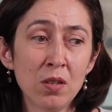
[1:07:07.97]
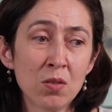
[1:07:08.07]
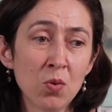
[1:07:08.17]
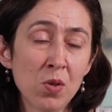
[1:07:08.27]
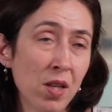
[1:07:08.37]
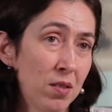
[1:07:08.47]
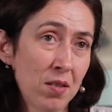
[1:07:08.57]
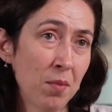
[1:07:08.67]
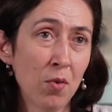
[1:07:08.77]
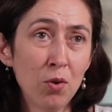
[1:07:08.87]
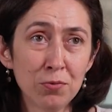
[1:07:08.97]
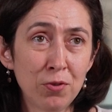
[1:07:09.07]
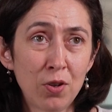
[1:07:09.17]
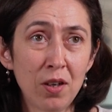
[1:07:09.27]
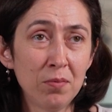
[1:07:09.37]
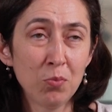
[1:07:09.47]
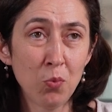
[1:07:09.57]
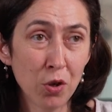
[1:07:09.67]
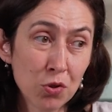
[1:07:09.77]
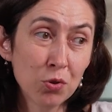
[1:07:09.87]
So yes, I'm all for,
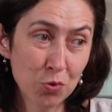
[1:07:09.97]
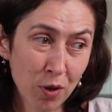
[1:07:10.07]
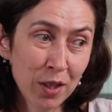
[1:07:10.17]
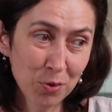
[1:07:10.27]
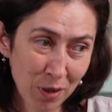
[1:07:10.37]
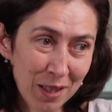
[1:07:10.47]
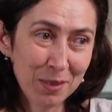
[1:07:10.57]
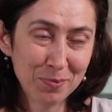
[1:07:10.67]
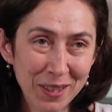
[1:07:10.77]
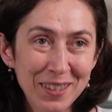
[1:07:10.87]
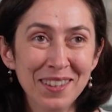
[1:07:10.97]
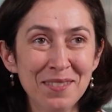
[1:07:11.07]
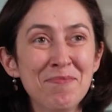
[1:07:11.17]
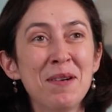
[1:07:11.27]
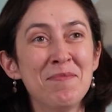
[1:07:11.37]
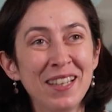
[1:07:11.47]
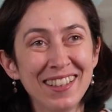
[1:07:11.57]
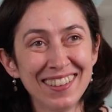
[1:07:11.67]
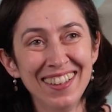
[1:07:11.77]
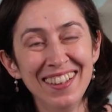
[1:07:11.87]
we should try to help the
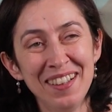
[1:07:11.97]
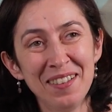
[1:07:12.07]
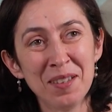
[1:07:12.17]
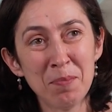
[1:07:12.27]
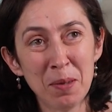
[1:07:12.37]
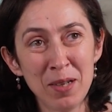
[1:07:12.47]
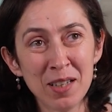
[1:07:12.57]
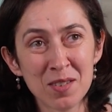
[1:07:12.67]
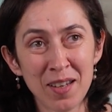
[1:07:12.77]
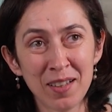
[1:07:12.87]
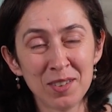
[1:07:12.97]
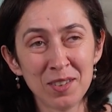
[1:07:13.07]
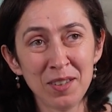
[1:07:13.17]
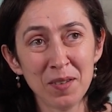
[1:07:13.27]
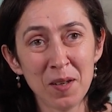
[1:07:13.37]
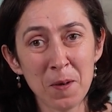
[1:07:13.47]
public sector,